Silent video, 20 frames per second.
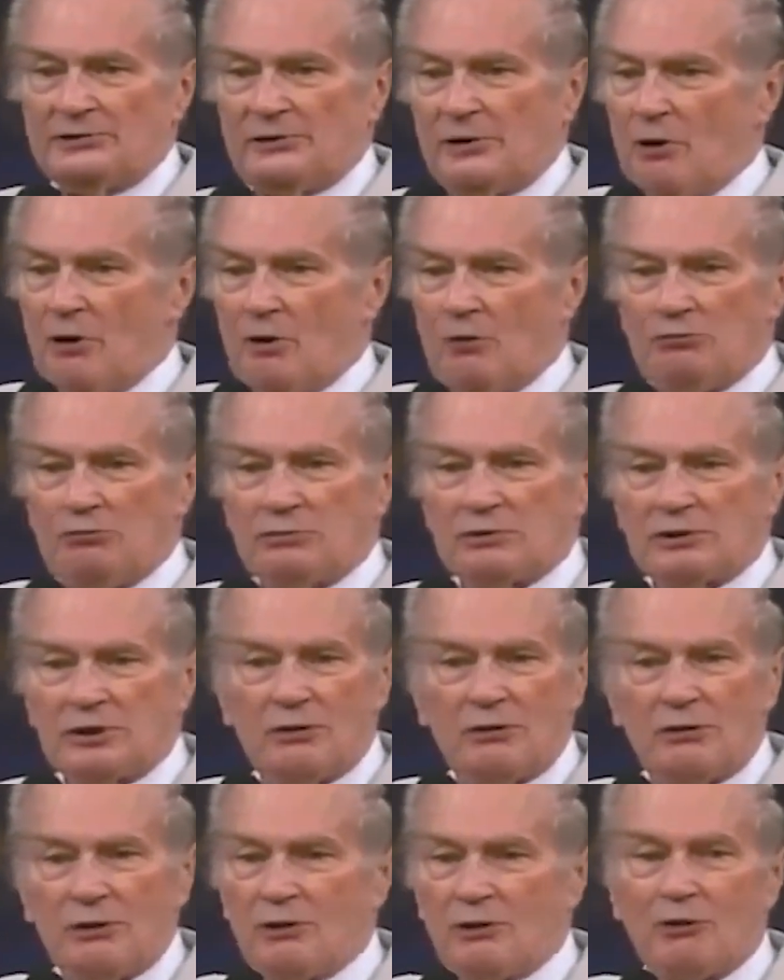Don't
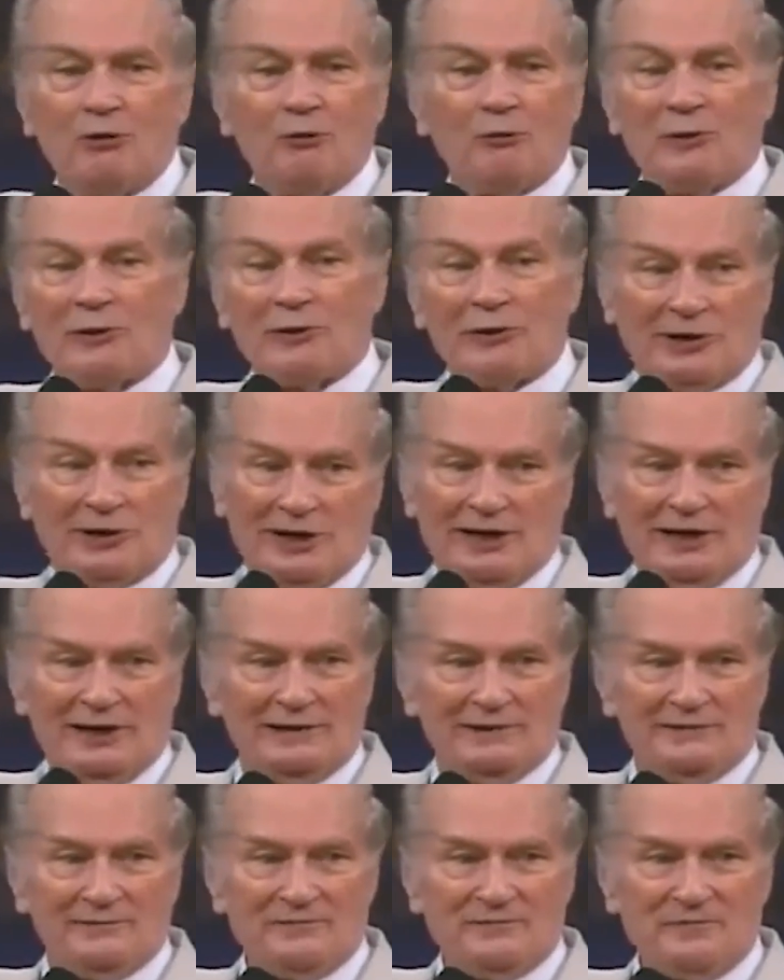go home early.
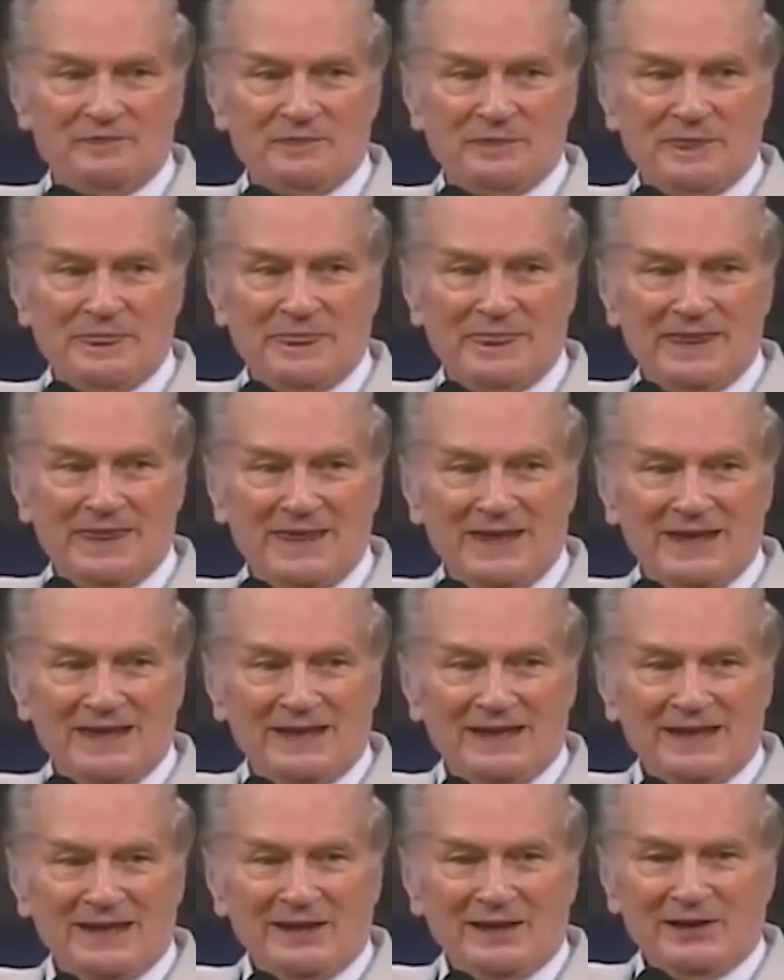
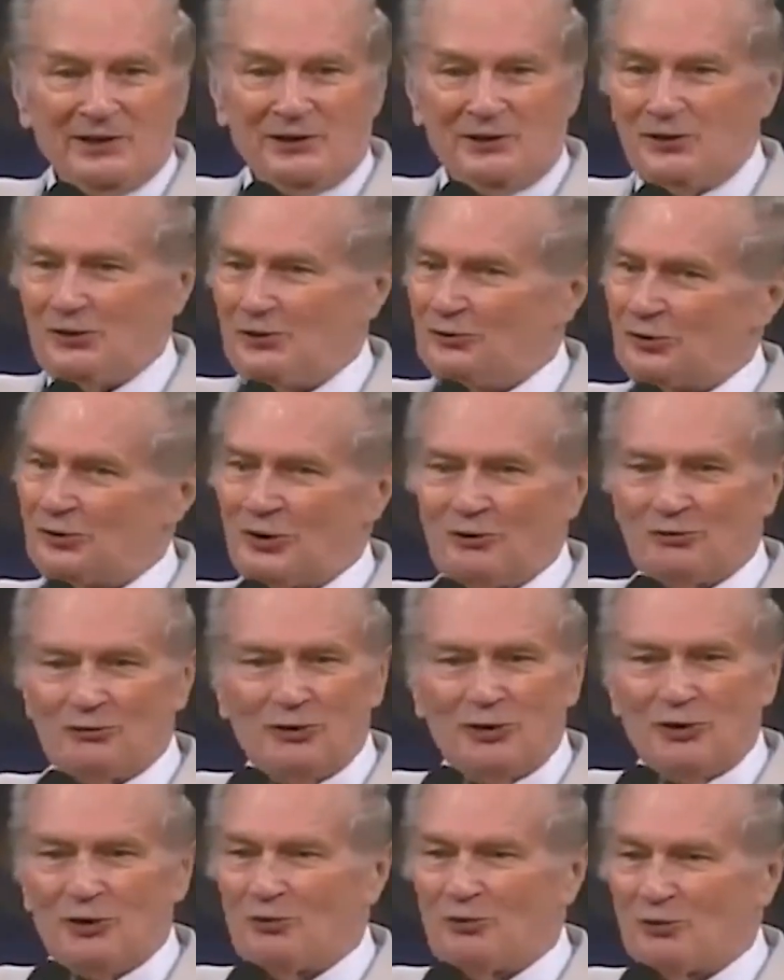You
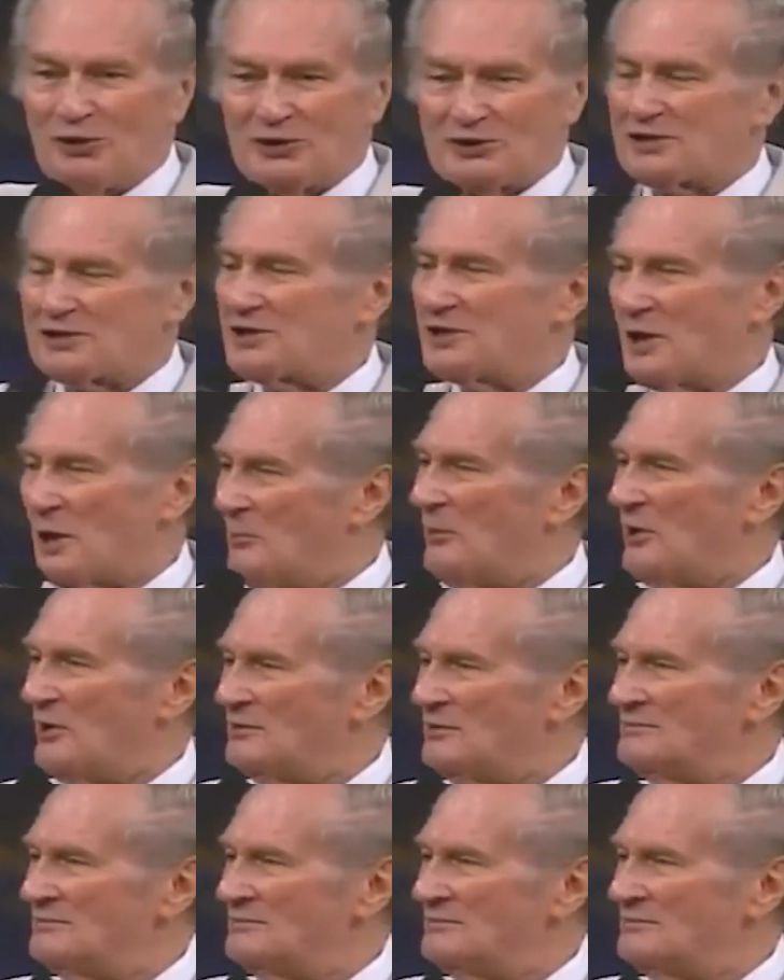don't know what's coming.